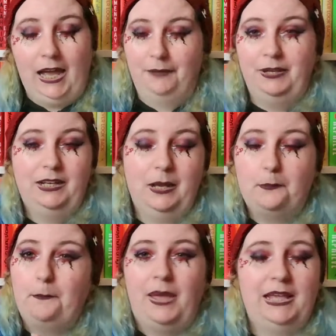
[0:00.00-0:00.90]
I mean,
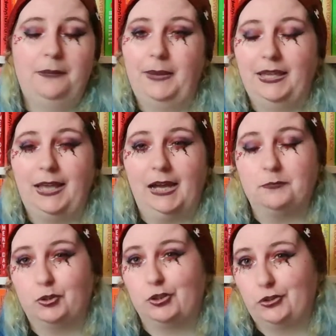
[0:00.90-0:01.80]
maybe
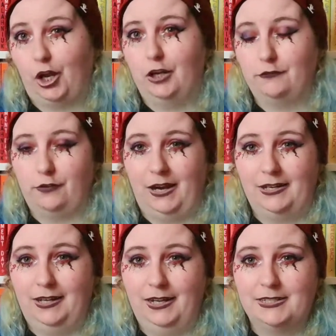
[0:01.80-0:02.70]
I'm just
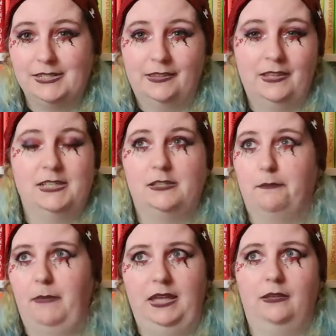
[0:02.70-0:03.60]
overanalyzing this.
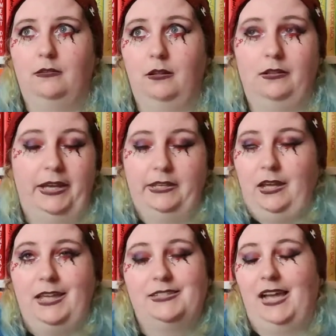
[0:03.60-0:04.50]

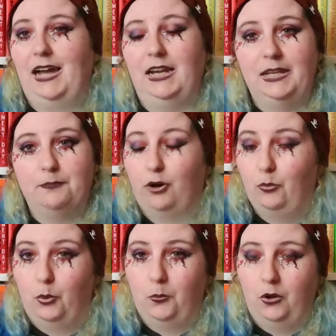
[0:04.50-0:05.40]
It's highly
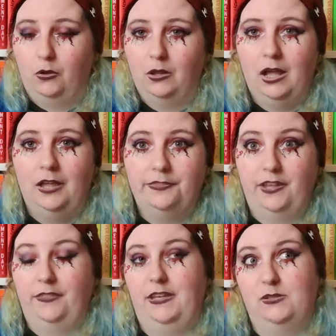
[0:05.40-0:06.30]
probable
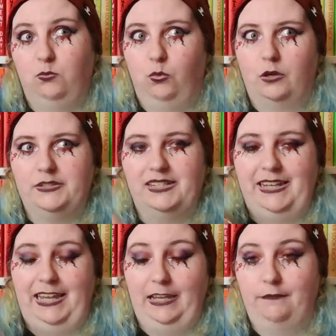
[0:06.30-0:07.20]
that this wasn't
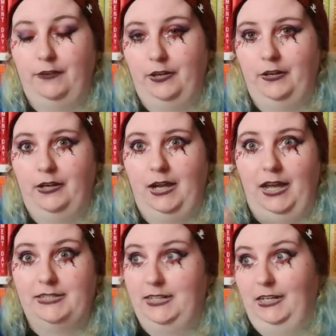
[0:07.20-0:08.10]
even
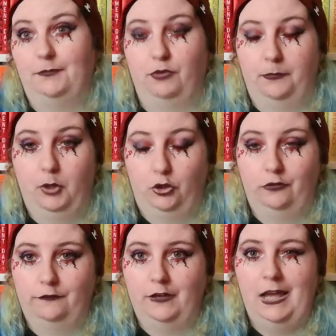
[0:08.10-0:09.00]
a deliberate
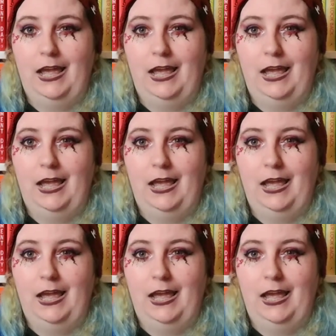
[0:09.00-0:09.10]
move.